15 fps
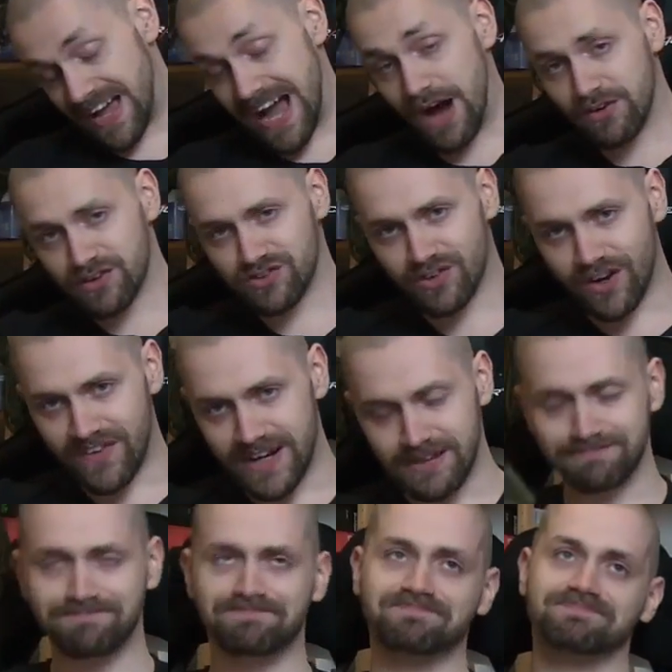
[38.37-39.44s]
Our
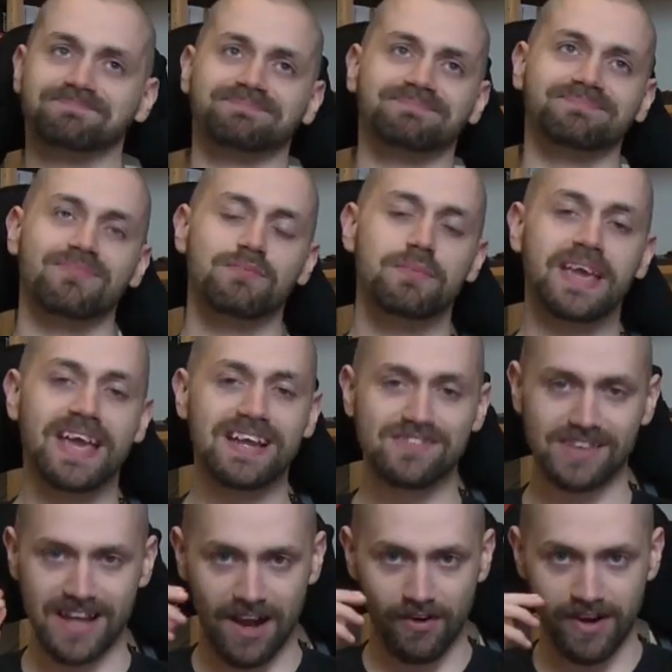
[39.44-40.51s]
story begins
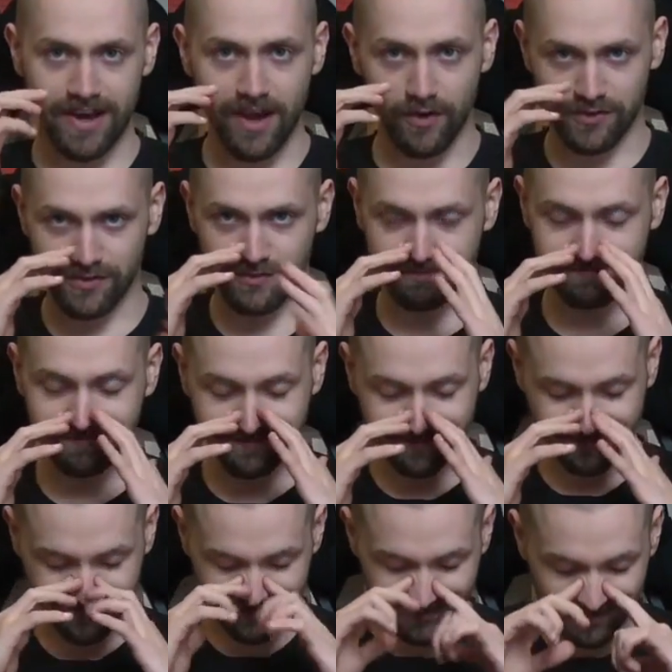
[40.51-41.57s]
in our nose.
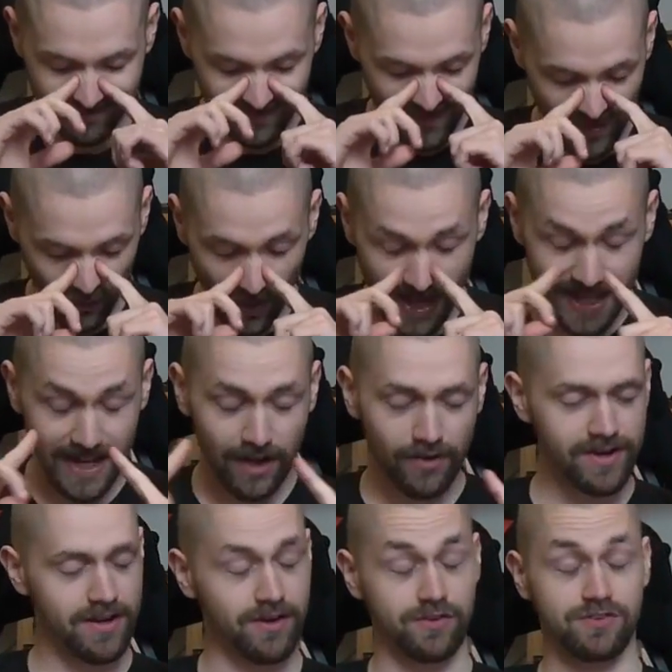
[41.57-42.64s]
Why in
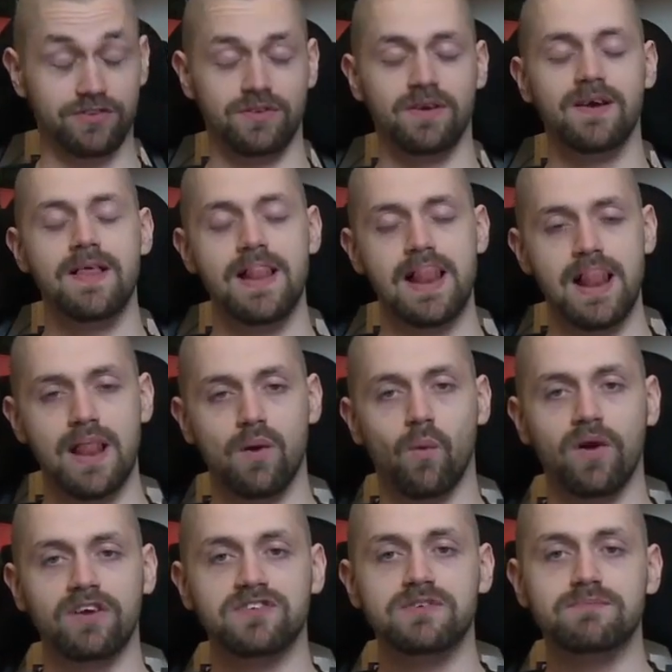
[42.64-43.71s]
our nose?
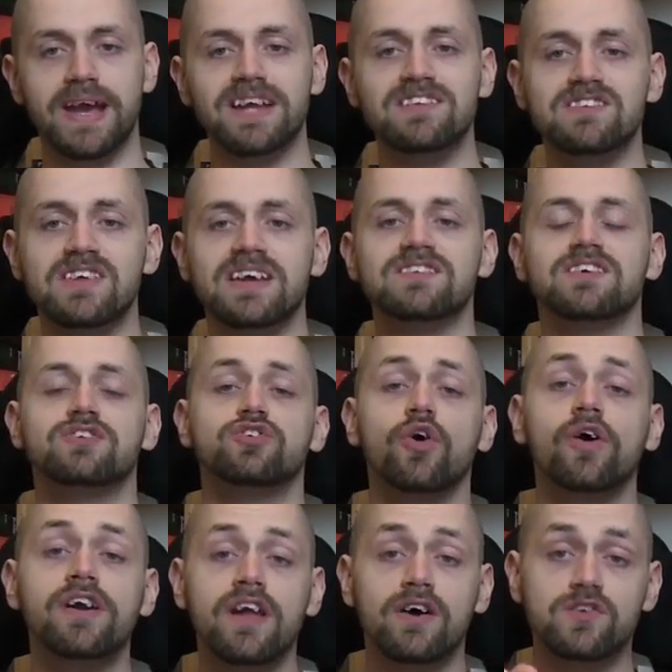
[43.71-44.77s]
One of the main things that
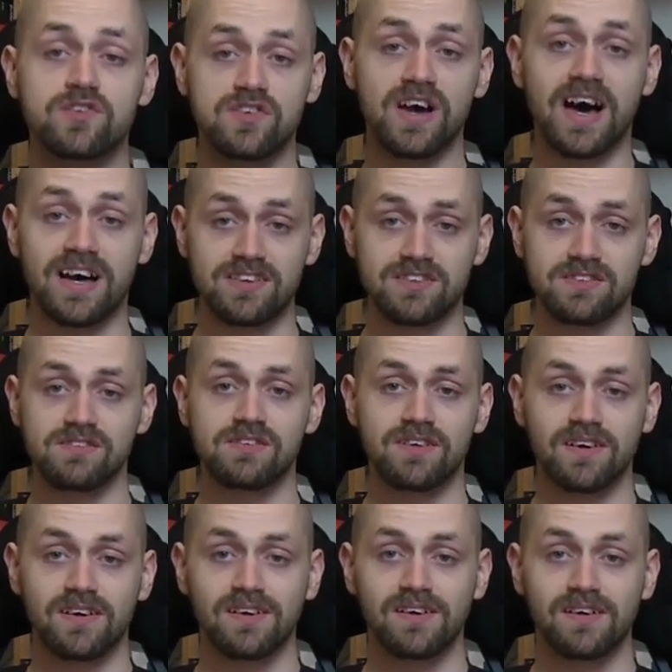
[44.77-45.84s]
your nose does,
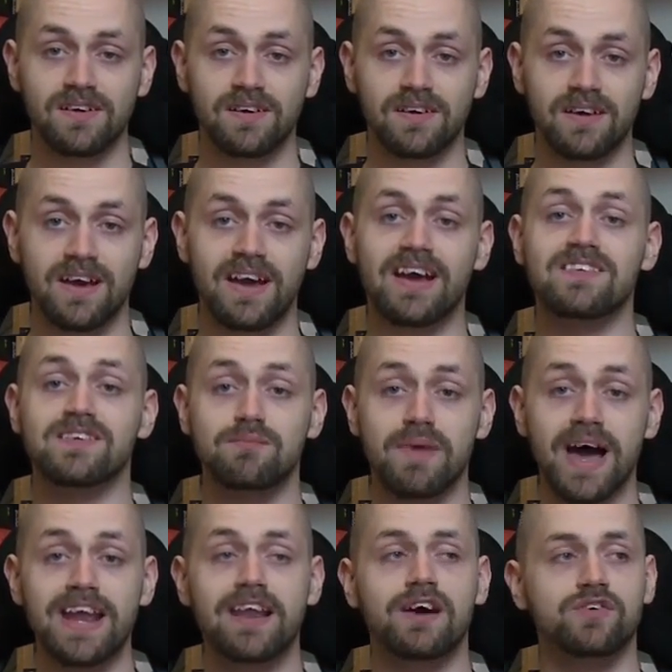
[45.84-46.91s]
and that
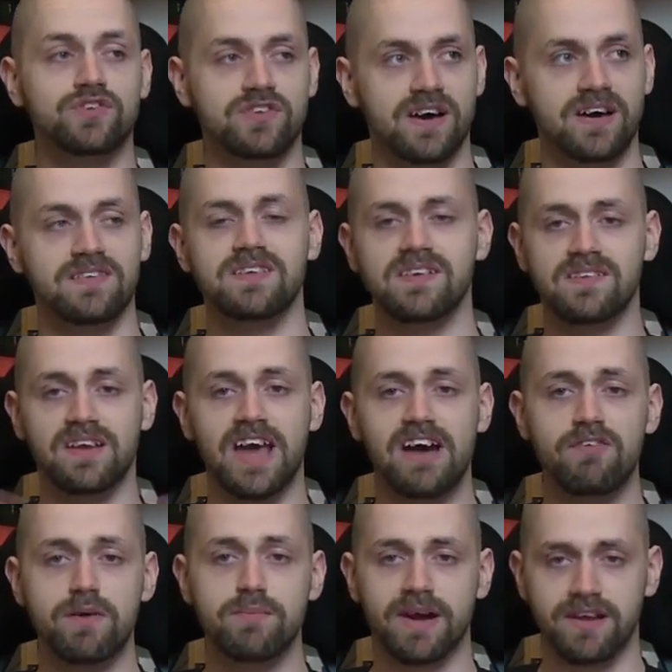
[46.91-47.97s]
my nose does, and that
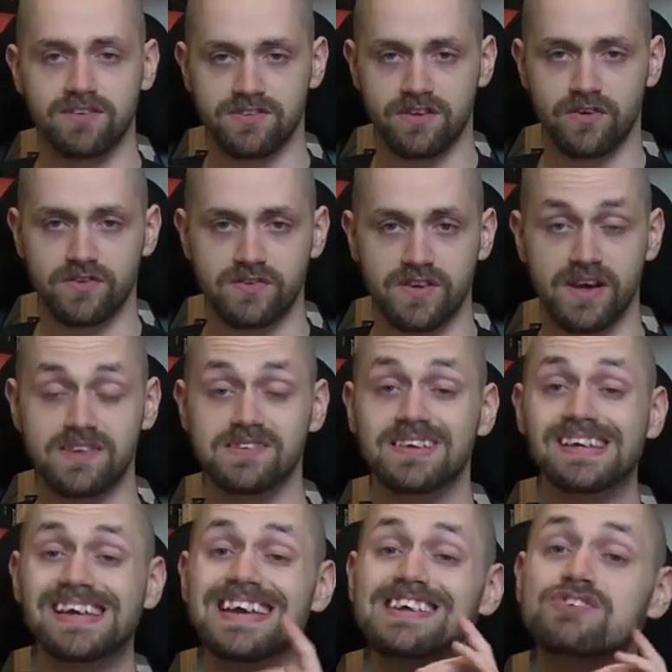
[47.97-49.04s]
everybody's nose does,
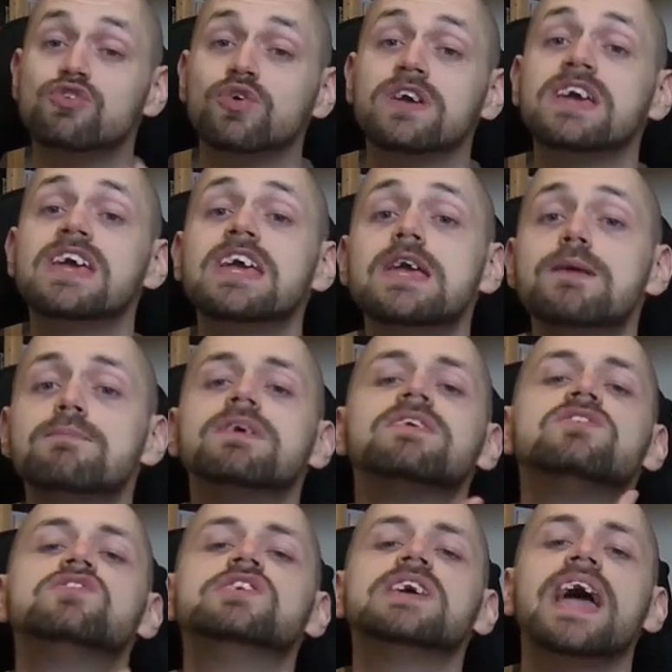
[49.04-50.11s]
is to keep
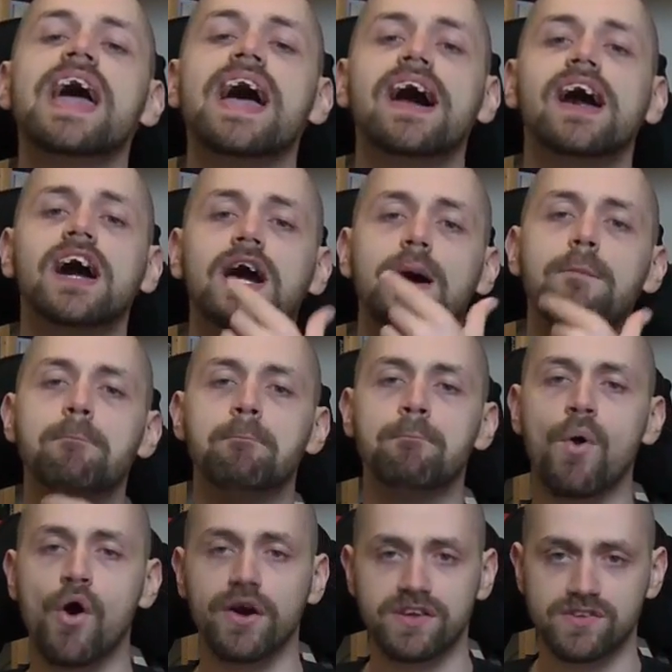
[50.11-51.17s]
the air
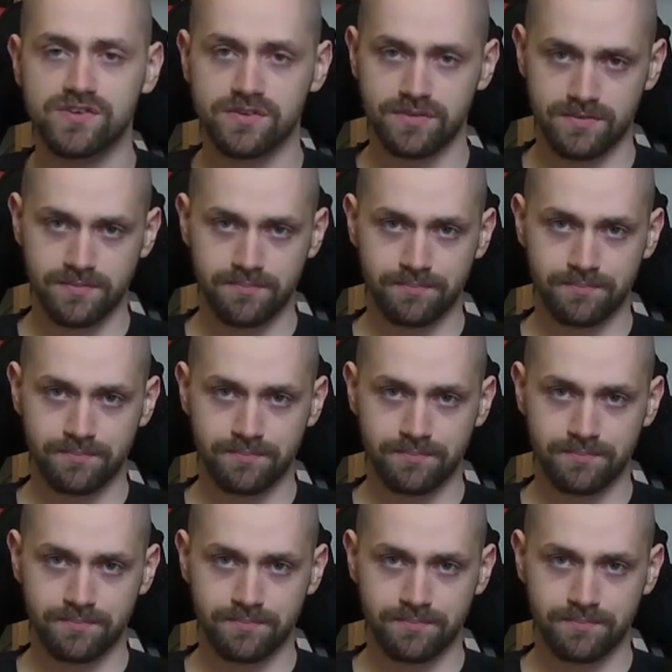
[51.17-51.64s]
moist.